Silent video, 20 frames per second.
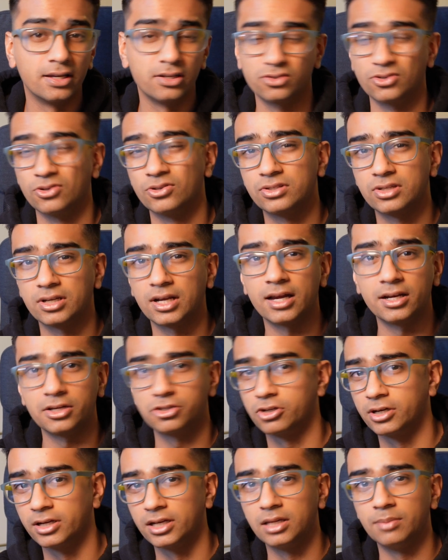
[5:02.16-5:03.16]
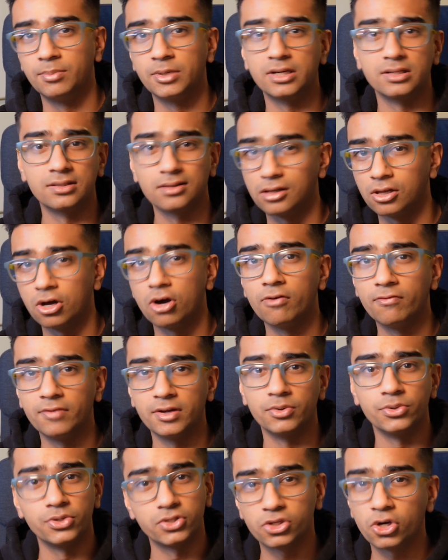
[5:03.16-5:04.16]
it's also kind of tricky because a lot of
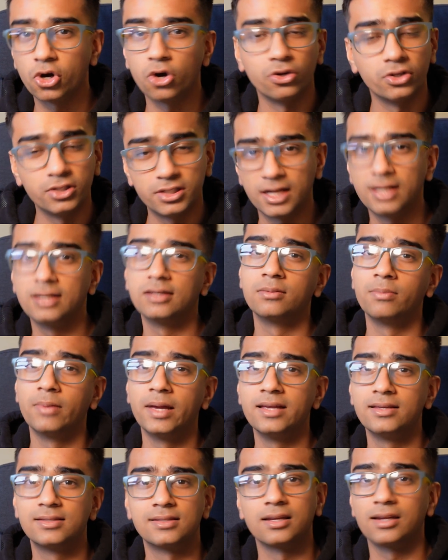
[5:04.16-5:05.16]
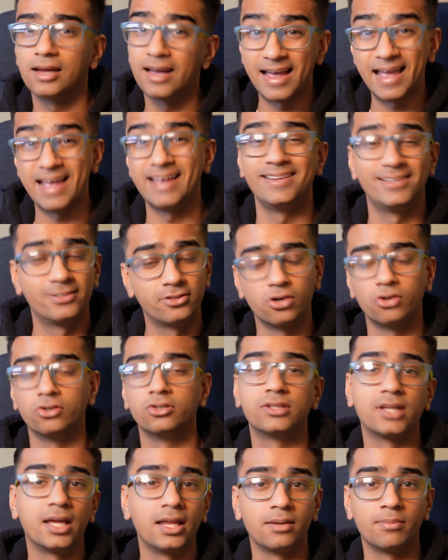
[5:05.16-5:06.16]
it was content based and I hate
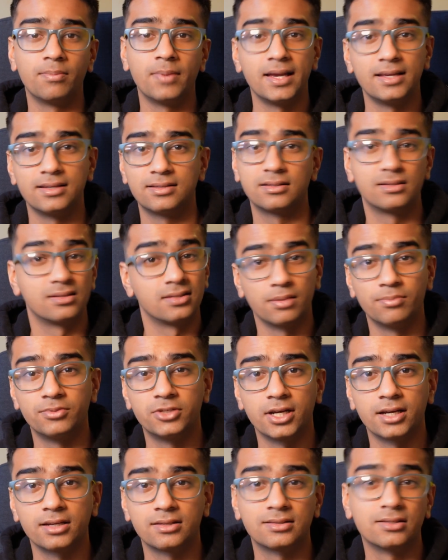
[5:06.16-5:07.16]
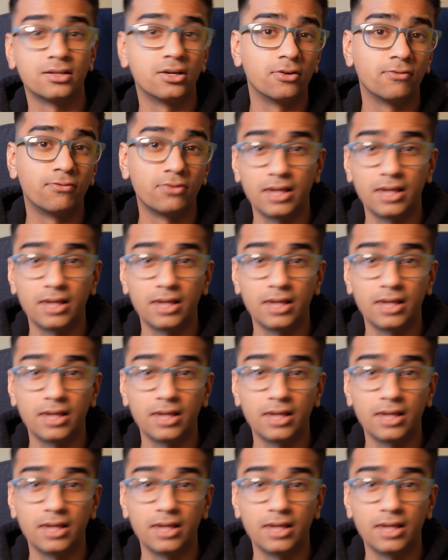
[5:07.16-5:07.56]
content based subjects, so for